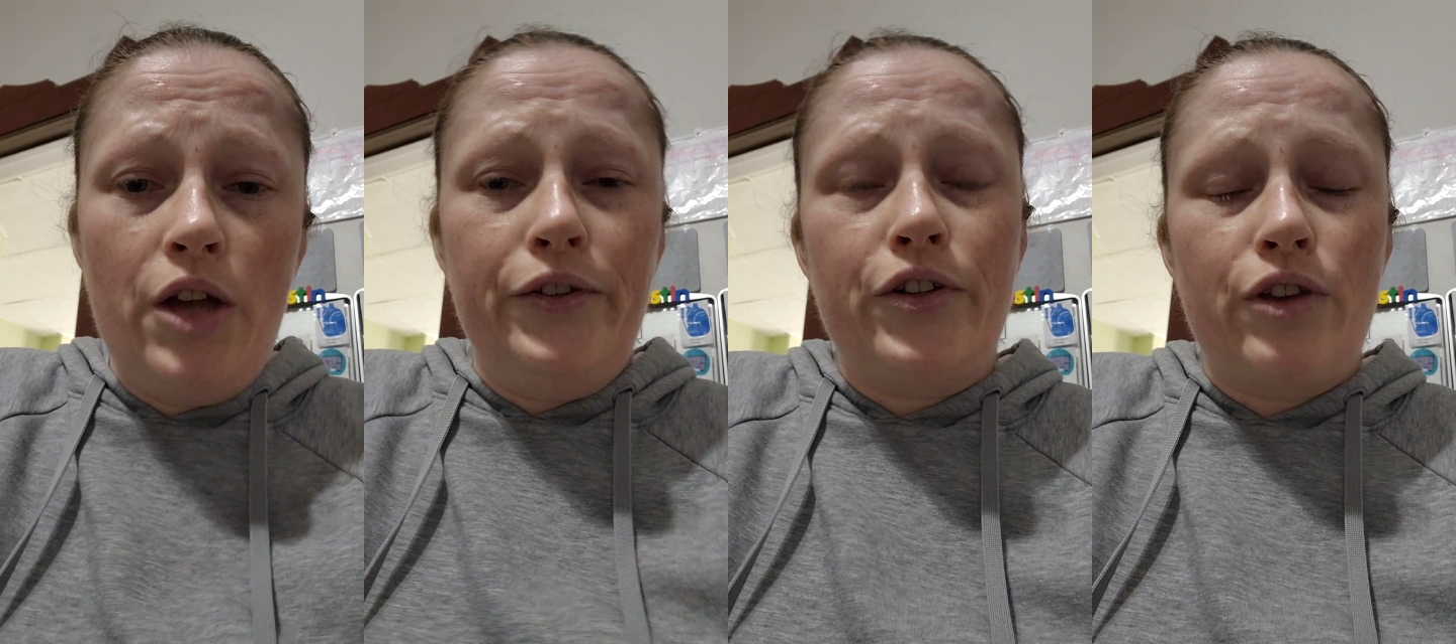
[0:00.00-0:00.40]

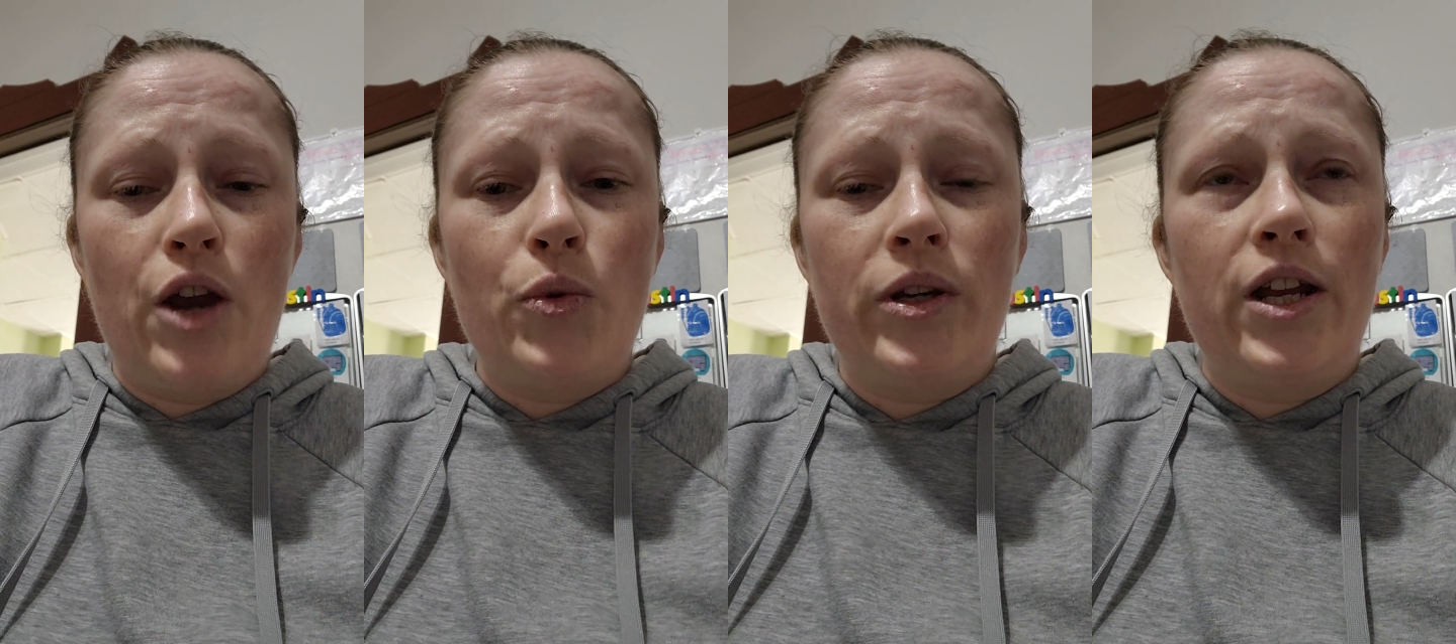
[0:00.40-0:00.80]
Your
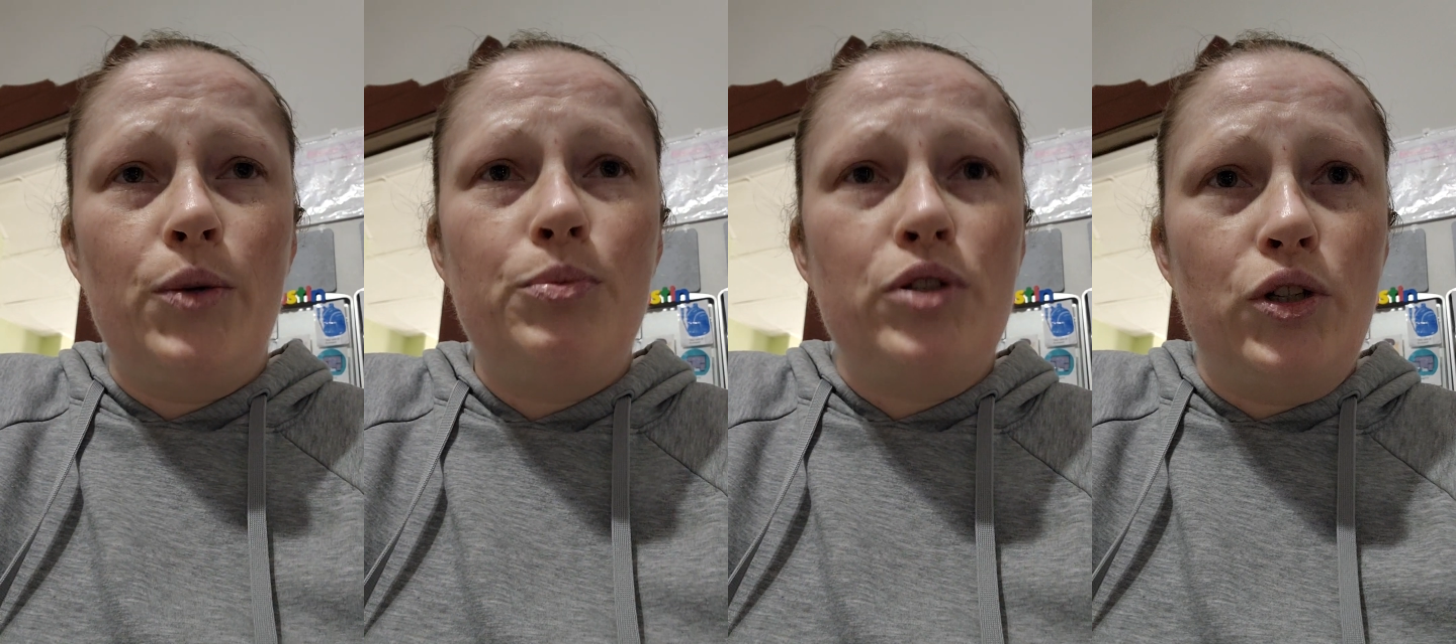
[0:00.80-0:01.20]
thyroid
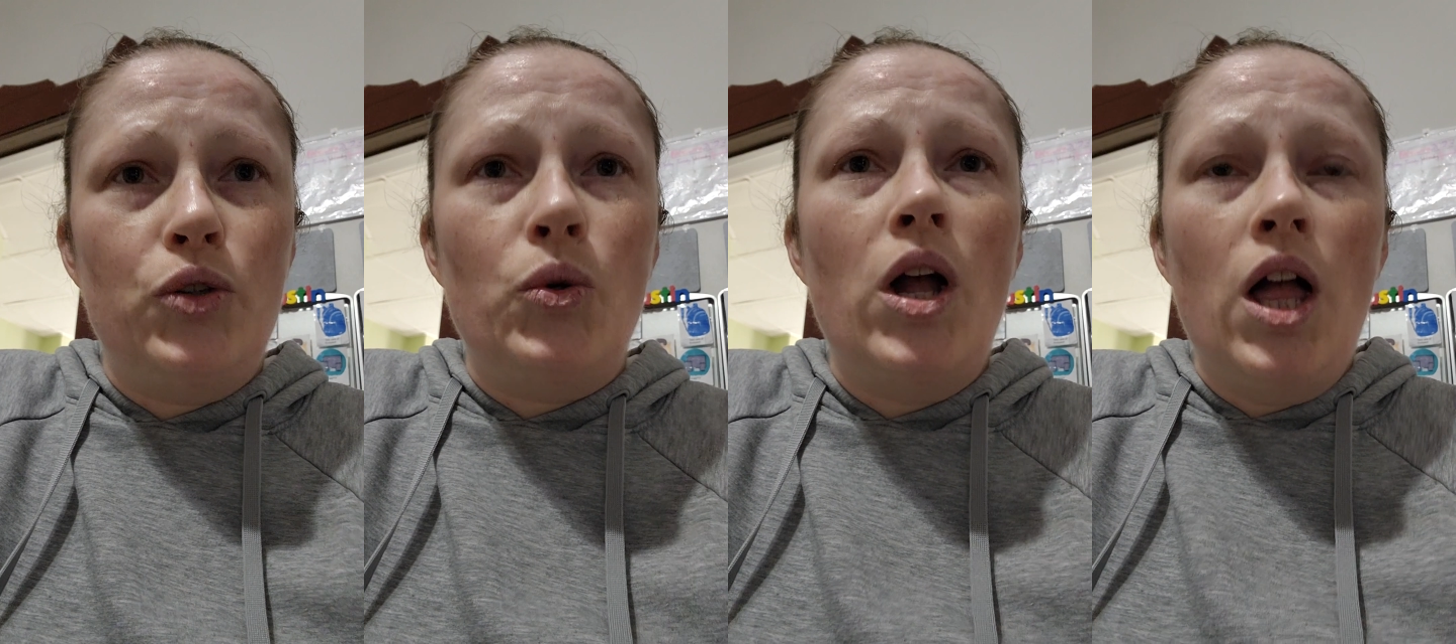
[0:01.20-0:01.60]
helps
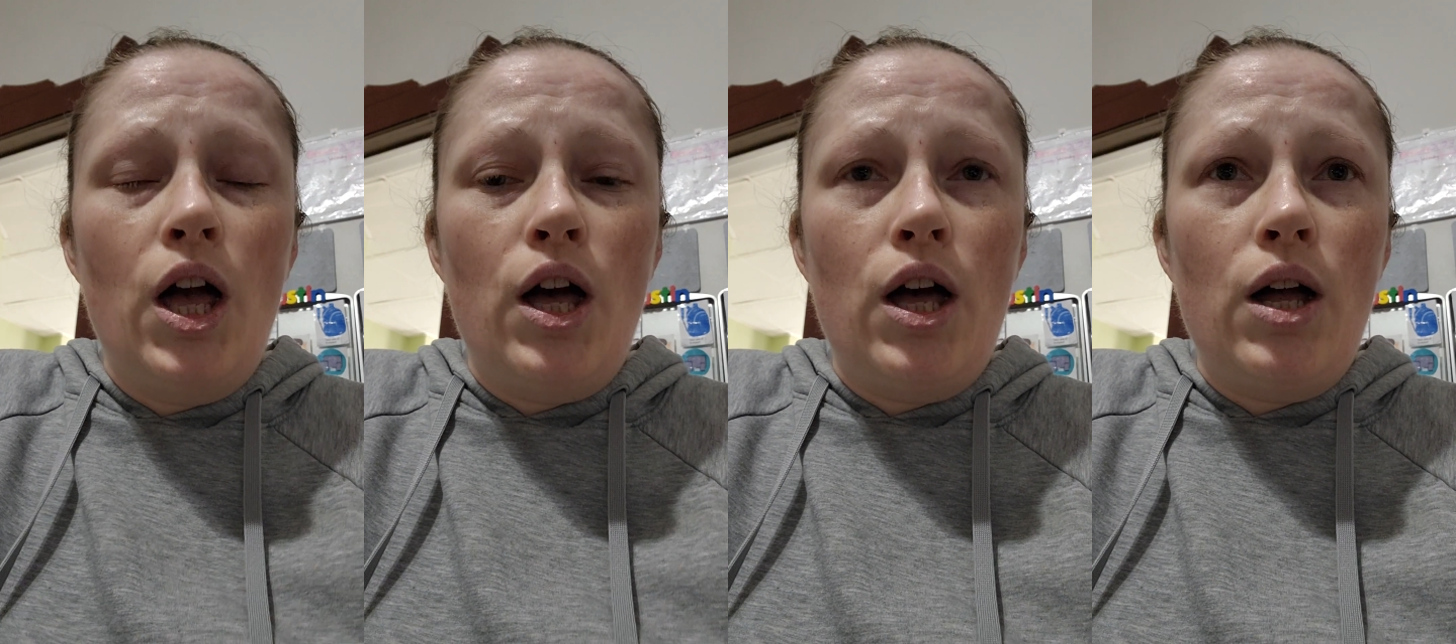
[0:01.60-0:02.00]
you
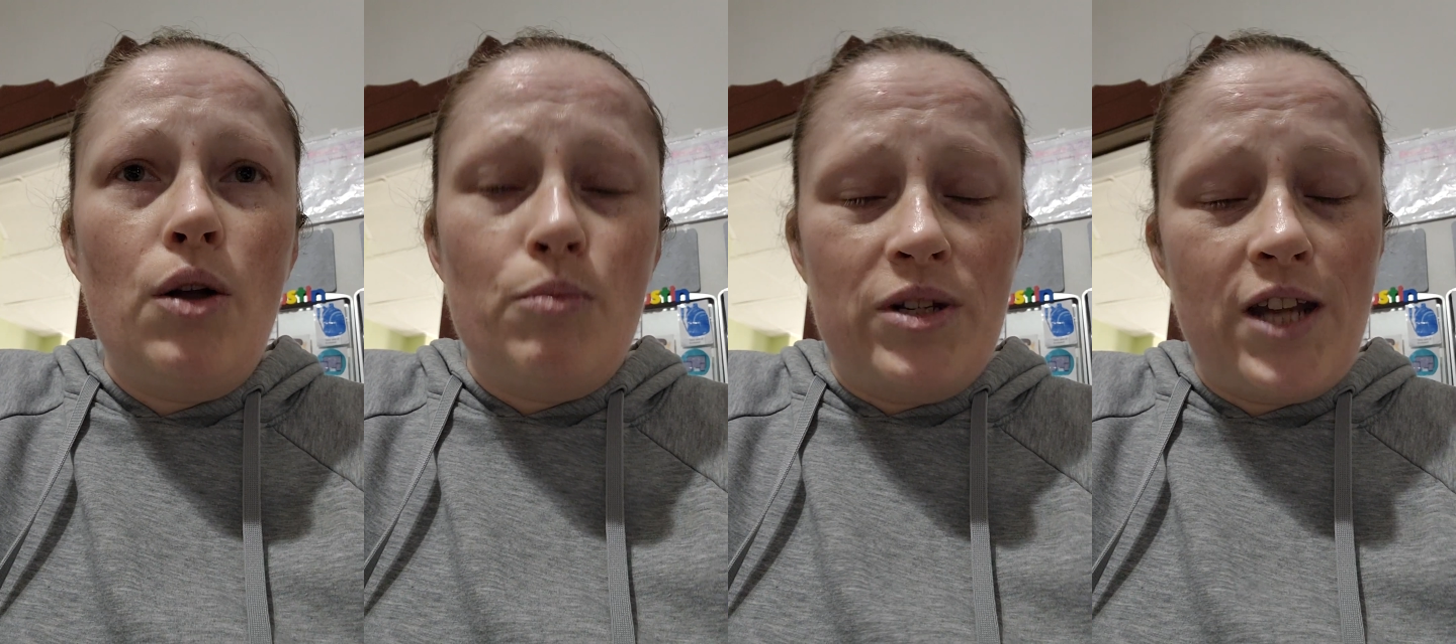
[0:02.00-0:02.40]

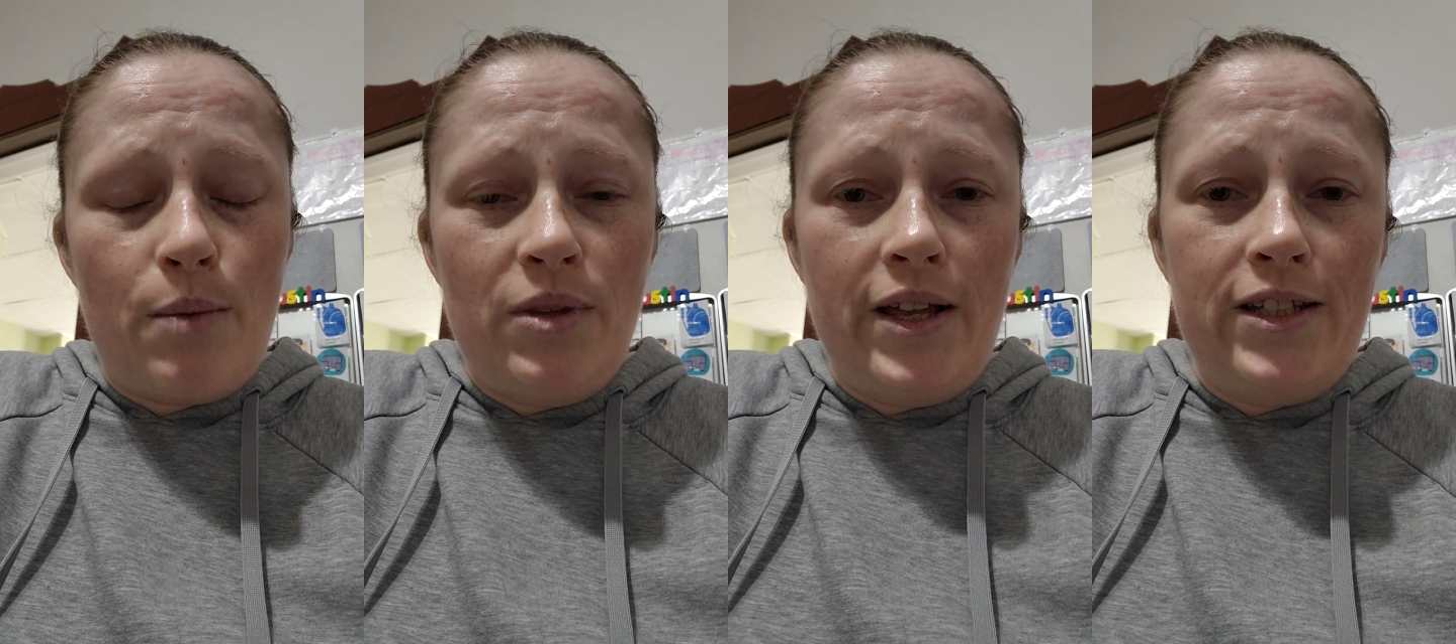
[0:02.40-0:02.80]

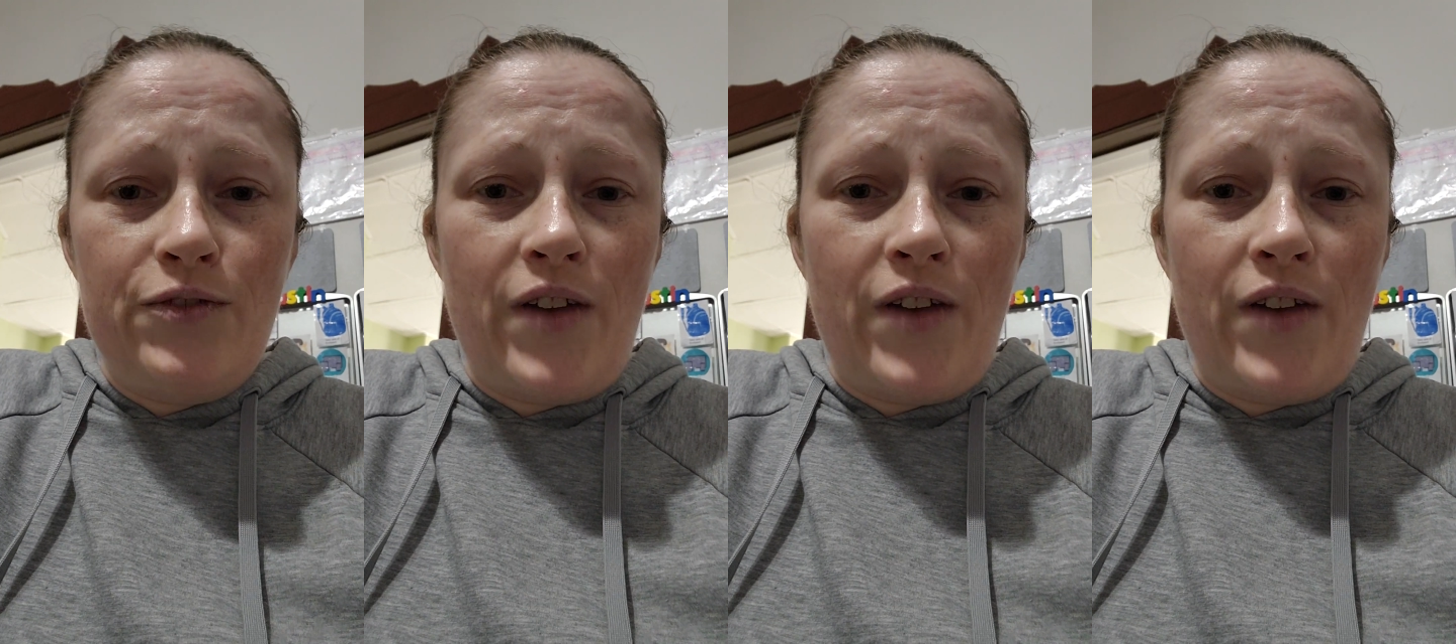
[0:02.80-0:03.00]
metabolize